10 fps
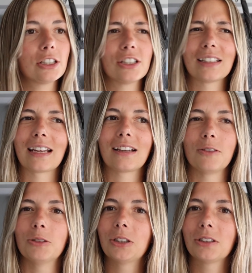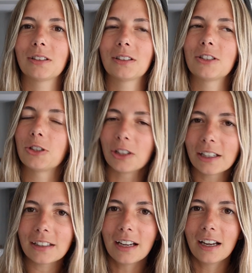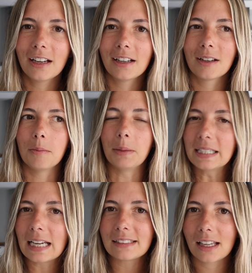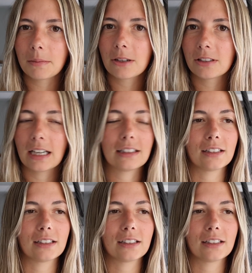And she's like, you shouldn't be 10 centimeters yet.